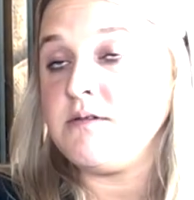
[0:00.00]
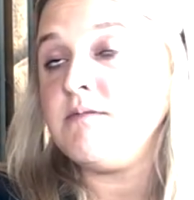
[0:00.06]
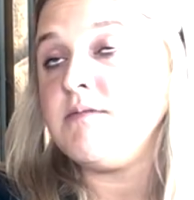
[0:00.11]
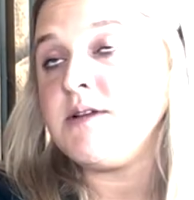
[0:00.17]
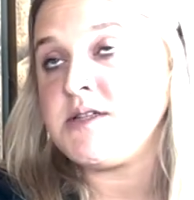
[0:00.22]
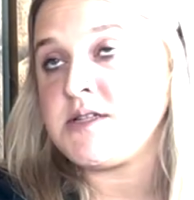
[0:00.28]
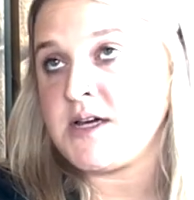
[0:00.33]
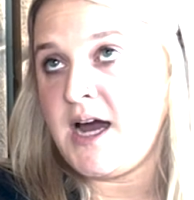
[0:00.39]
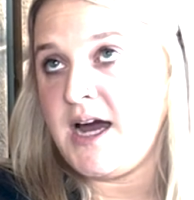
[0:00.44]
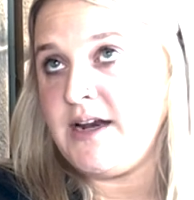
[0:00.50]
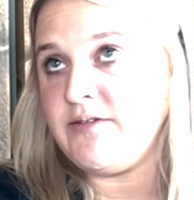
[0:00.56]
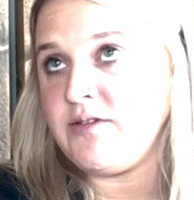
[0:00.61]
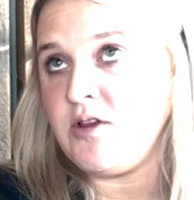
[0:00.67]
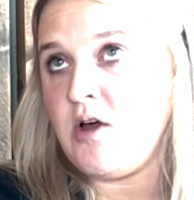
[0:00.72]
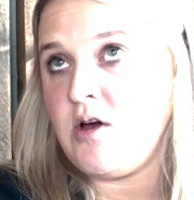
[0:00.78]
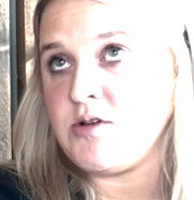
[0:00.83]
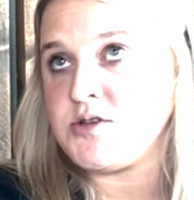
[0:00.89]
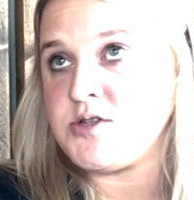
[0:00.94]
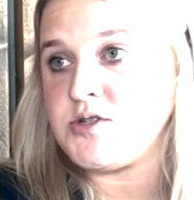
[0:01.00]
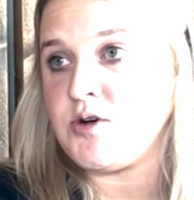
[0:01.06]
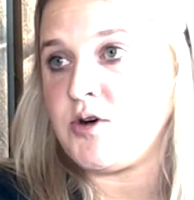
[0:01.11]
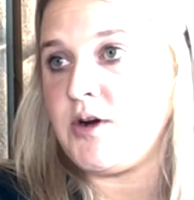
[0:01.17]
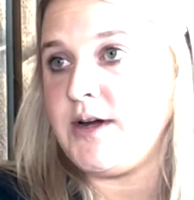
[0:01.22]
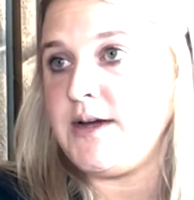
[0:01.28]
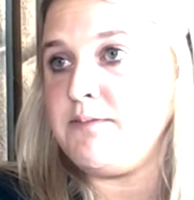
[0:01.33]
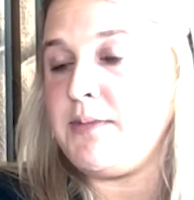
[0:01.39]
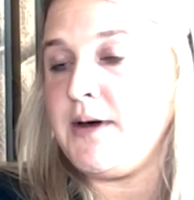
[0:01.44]
It's kind of a long
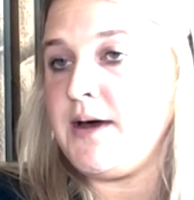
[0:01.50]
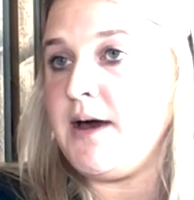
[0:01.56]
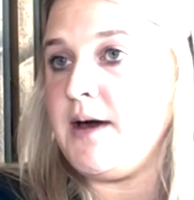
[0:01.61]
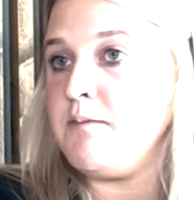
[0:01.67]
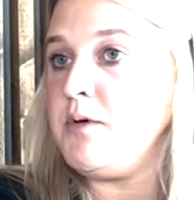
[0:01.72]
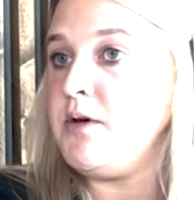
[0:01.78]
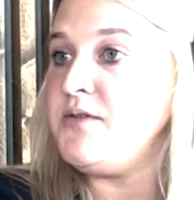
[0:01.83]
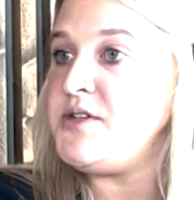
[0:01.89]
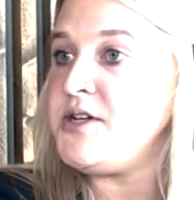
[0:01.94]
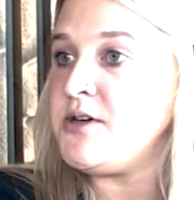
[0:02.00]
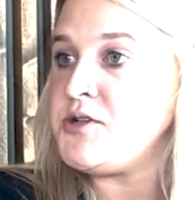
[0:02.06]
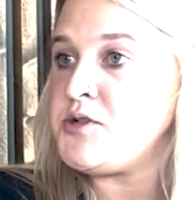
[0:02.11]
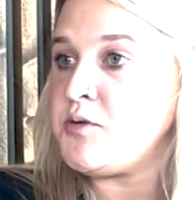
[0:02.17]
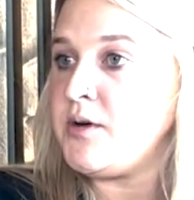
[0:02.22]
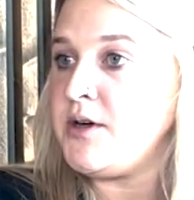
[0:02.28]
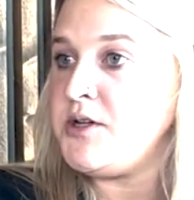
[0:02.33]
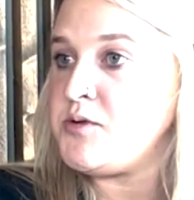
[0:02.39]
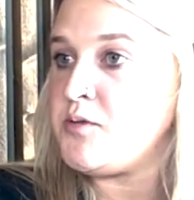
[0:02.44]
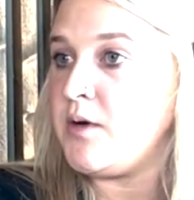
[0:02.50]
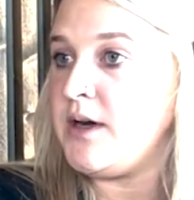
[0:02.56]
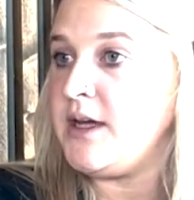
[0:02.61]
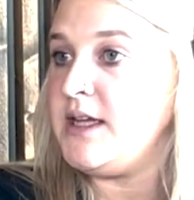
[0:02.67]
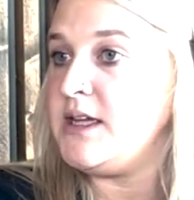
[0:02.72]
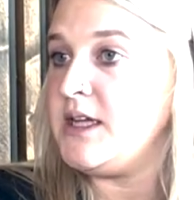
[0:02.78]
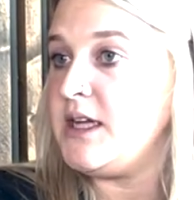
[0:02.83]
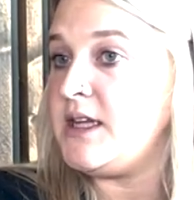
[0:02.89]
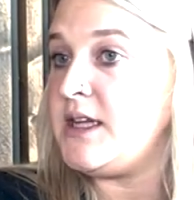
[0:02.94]
story, but I moved here in 2020,
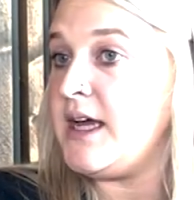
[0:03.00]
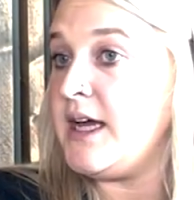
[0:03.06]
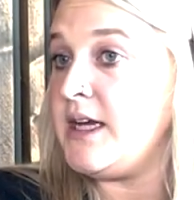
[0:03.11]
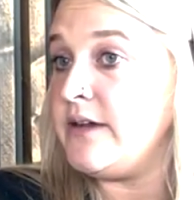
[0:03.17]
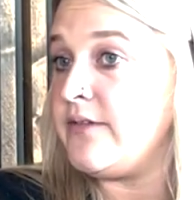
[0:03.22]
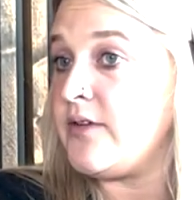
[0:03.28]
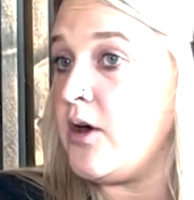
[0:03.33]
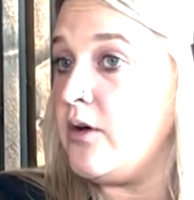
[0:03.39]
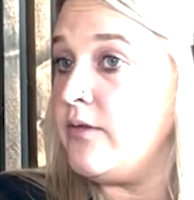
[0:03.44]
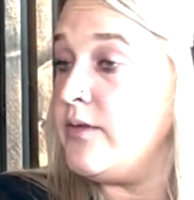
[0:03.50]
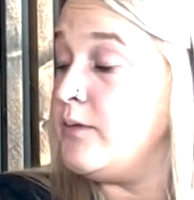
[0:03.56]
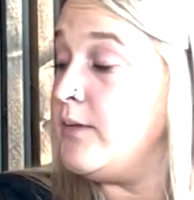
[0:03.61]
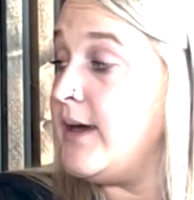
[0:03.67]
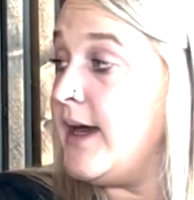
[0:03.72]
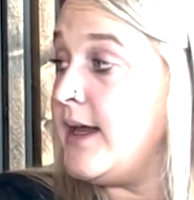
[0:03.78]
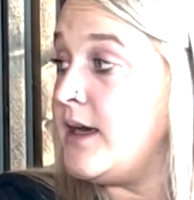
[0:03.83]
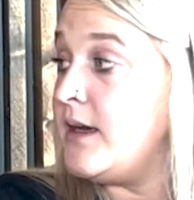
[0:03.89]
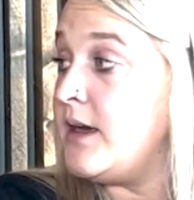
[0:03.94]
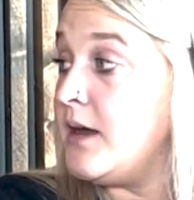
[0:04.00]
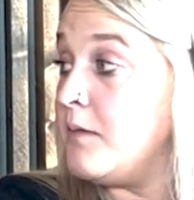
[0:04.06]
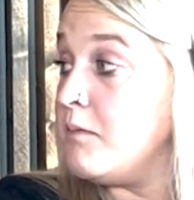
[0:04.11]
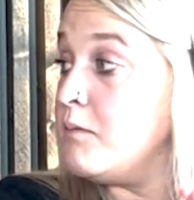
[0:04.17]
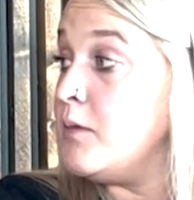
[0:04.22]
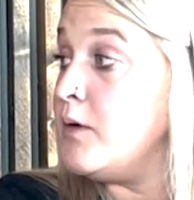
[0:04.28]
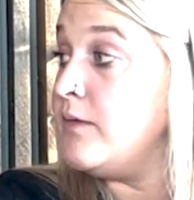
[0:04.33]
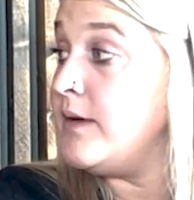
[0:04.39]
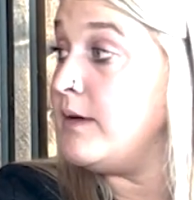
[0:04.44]
and then at the end of COVID, we ended up
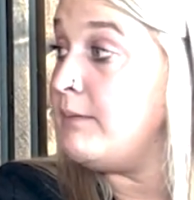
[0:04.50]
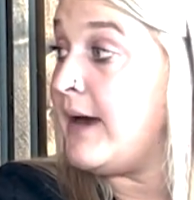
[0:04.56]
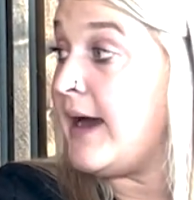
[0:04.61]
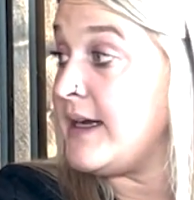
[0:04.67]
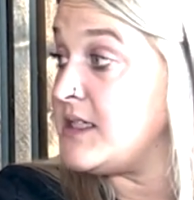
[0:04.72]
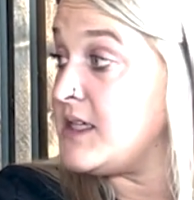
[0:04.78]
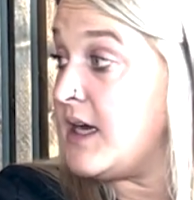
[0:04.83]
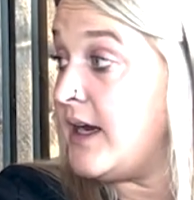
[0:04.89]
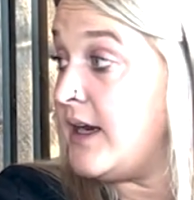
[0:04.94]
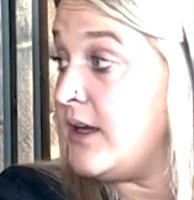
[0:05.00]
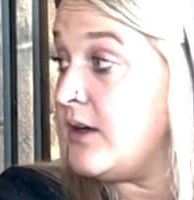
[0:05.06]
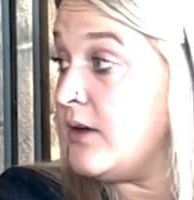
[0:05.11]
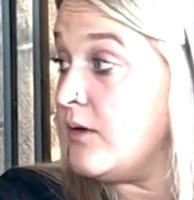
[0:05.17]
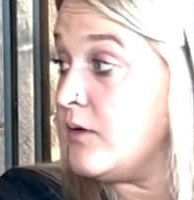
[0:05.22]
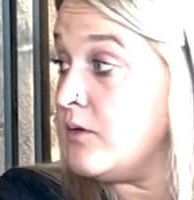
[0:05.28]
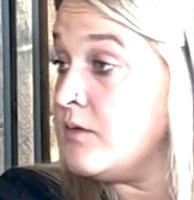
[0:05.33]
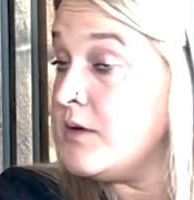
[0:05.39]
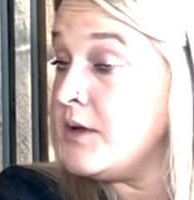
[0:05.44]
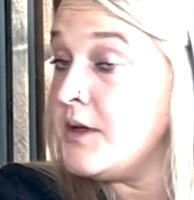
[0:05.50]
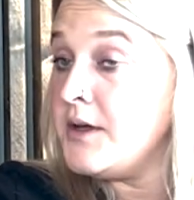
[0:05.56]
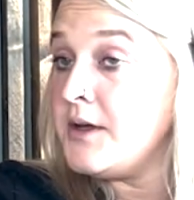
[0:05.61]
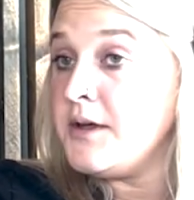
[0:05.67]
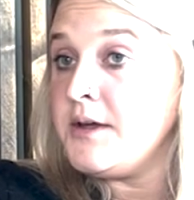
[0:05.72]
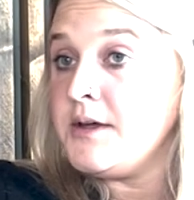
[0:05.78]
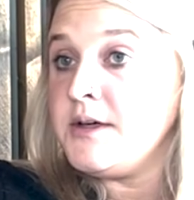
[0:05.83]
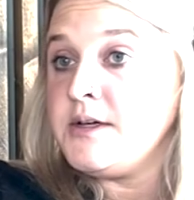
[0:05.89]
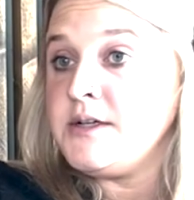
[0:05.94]
moving back to Idaho.
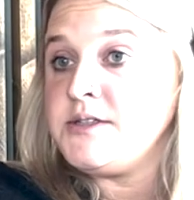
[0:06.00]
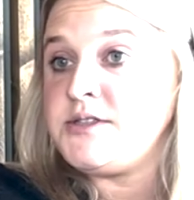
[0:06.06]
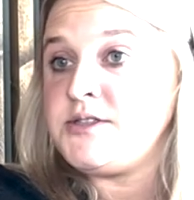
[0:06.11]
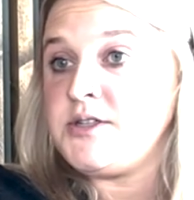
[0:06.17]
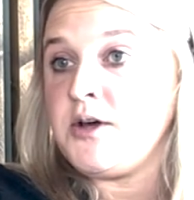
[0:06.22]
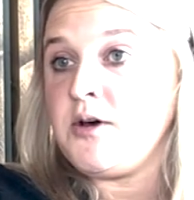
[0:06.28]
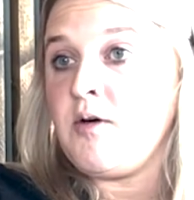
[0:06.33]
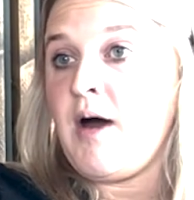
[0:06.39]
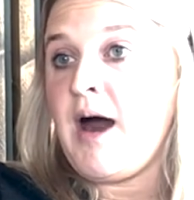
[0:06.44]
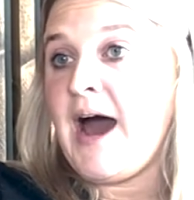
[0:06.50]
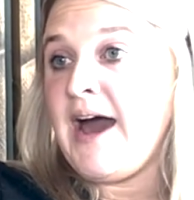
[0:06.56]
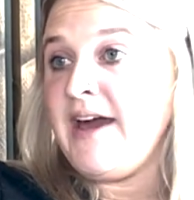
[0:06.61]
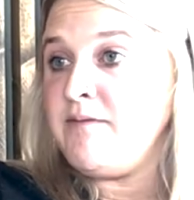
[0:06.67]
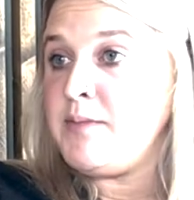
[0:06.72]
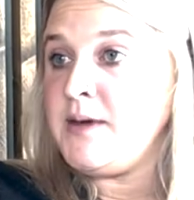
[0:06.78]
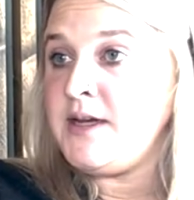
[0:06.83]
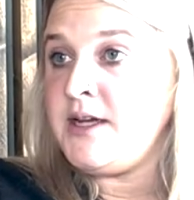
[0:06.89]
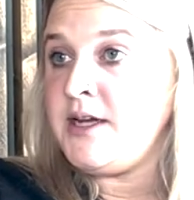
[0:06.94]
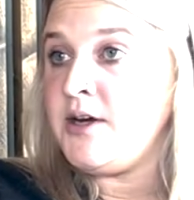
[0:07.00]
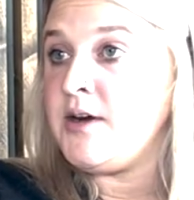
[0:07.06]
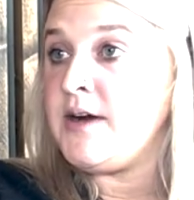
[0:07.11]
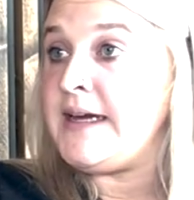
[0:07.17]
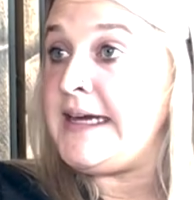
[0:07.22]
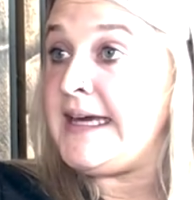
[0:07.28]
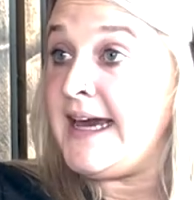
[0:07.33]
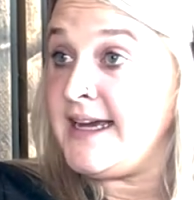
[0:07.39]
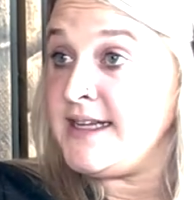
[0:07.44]
So I've been here
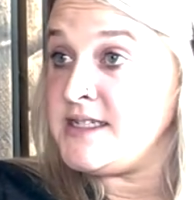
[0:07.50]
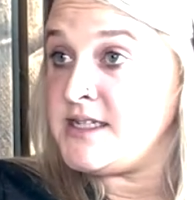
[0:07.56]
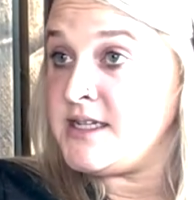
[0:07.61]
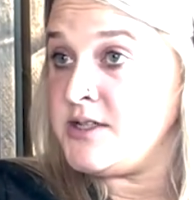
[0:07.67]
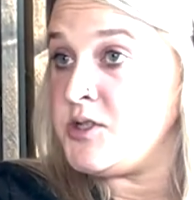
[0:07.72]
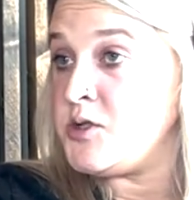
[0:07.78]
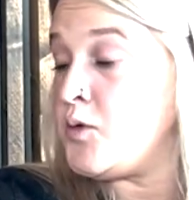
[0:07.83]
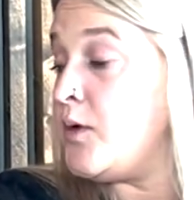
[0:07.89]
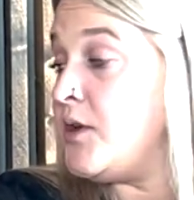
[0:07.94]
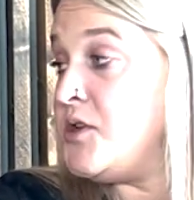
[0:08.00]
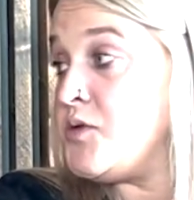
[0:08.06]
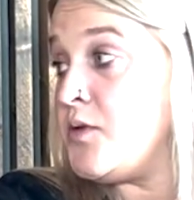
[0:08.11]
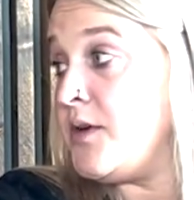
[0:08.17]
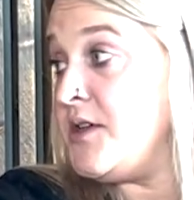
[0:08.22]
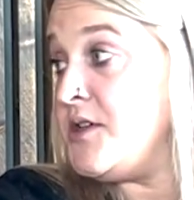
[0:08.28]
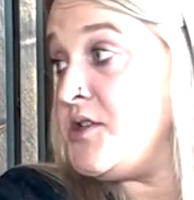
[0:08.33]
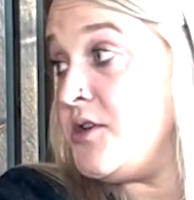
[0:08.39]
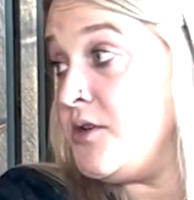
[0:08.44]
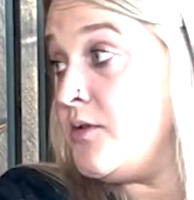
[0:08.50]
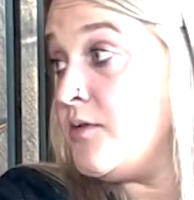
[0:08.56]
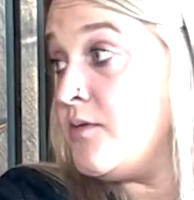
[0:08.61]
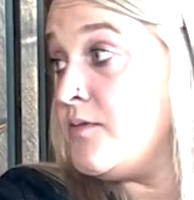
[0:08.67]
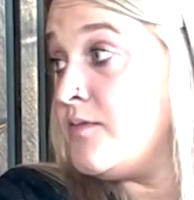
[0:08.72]
again since 2022.